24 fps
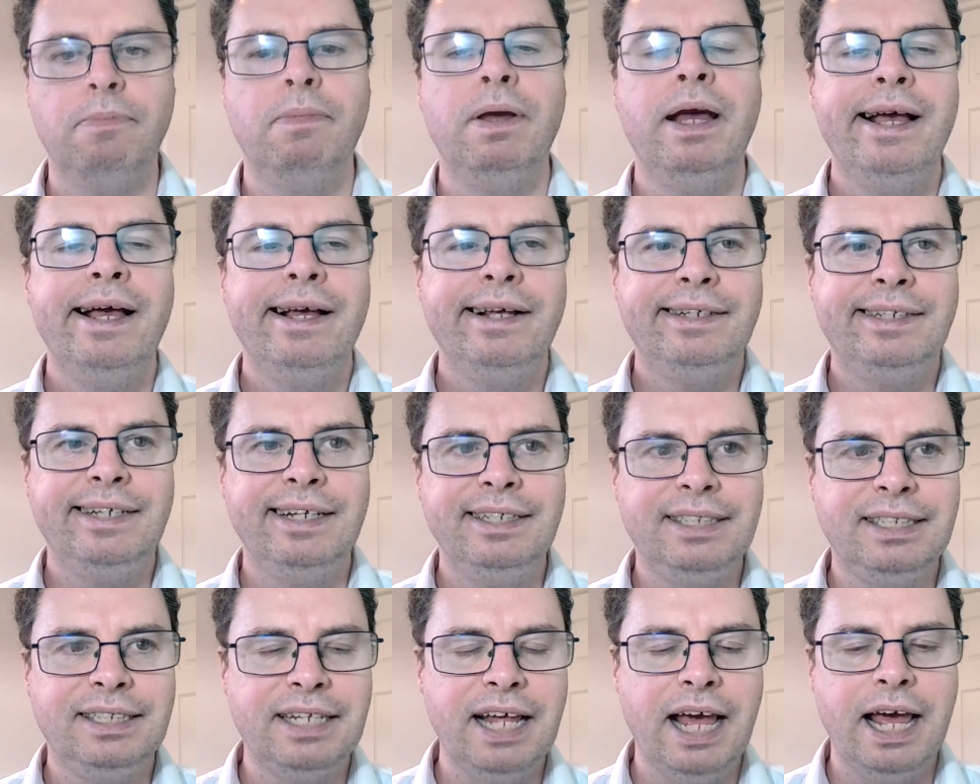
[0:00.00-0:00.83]
Since
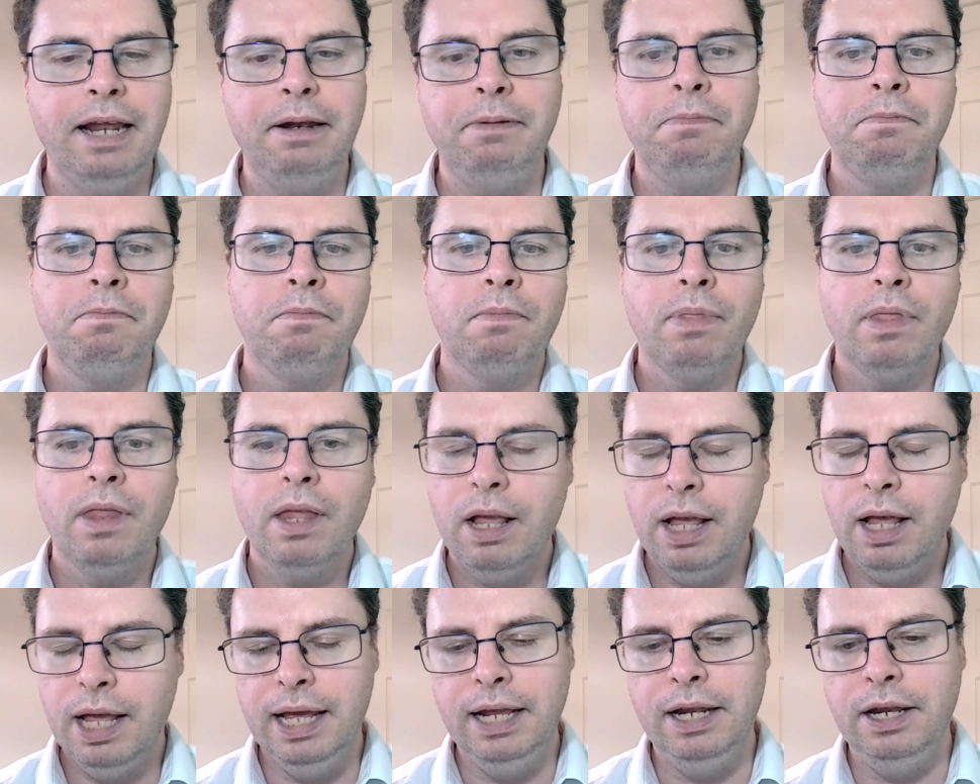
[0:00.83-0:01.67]
then,
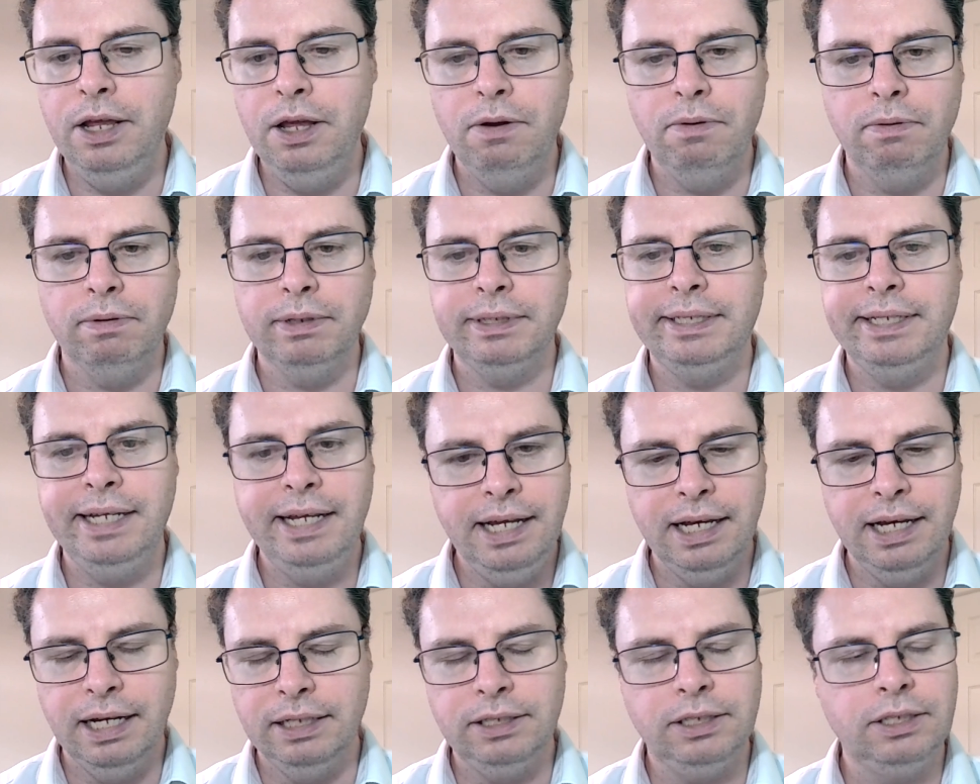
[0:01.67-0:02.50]
in the URC,
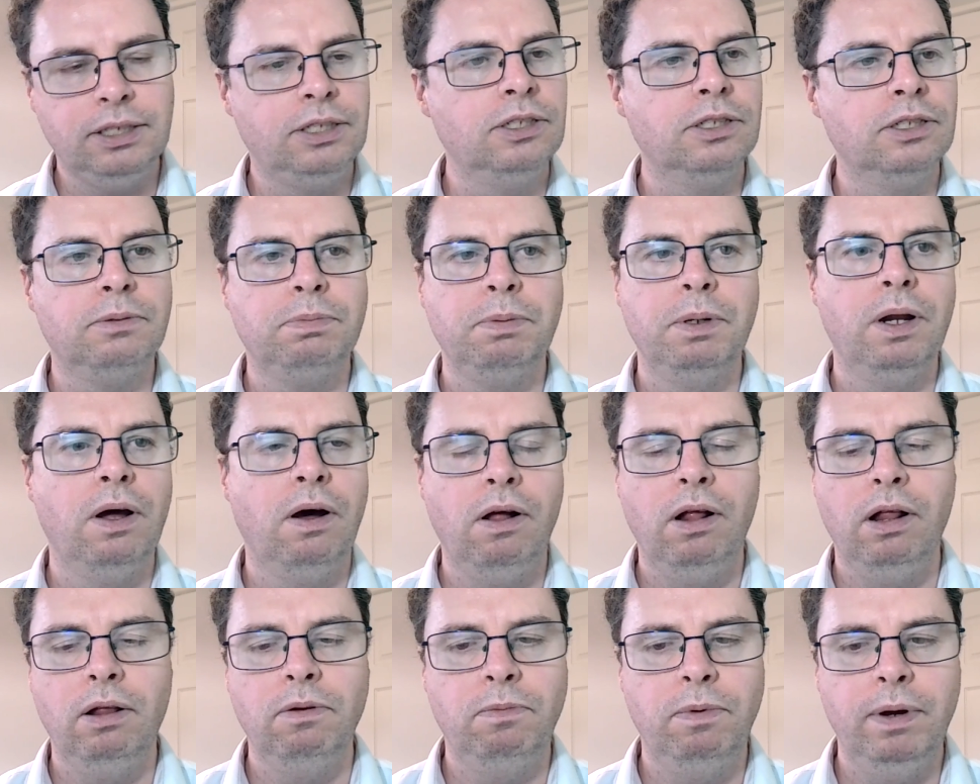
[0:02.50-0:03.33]
it's just been all
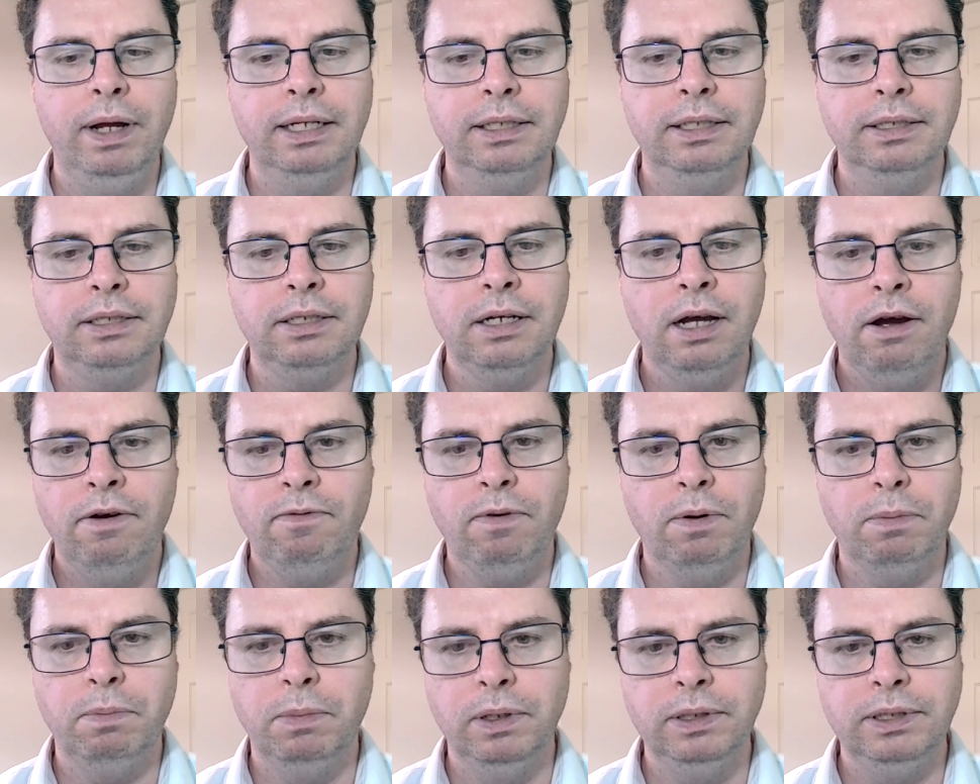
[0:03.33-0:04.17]
wins for
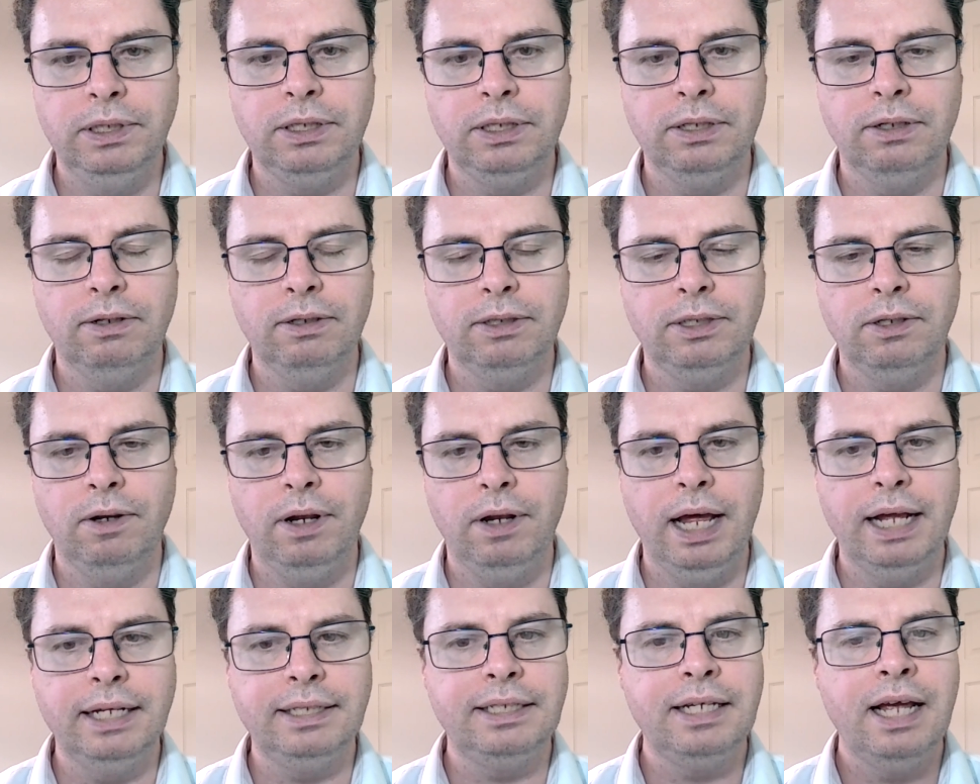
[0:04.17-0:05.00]
Munster. So
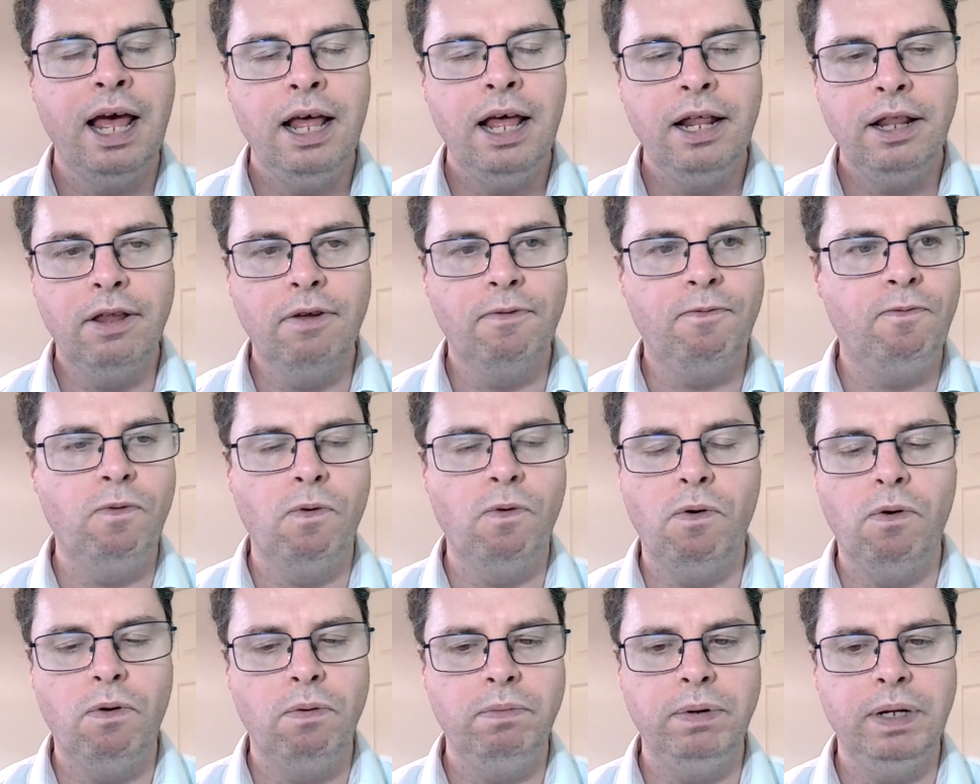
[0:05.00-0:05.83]
that's the form
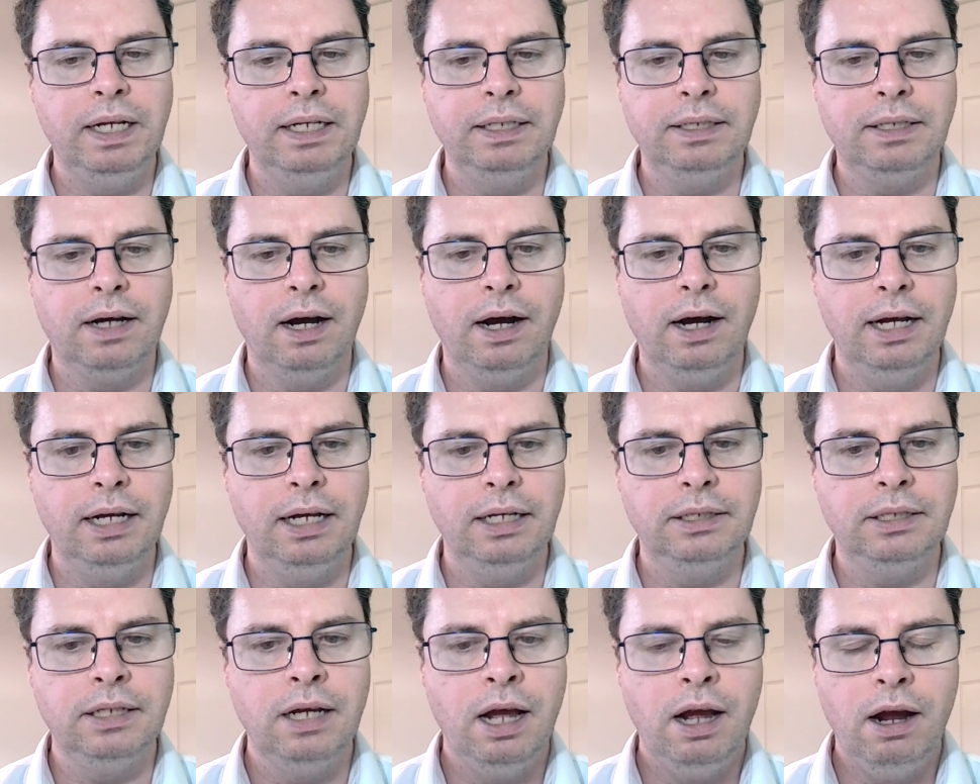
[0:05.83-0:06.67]
these guys
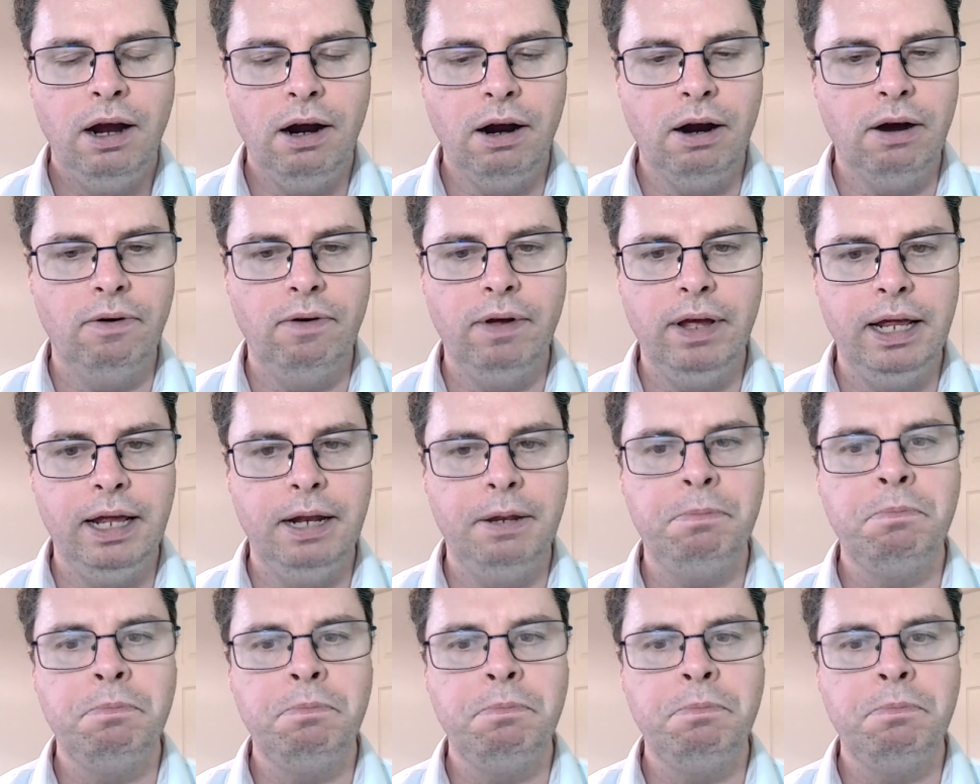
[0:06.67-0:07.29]
are in.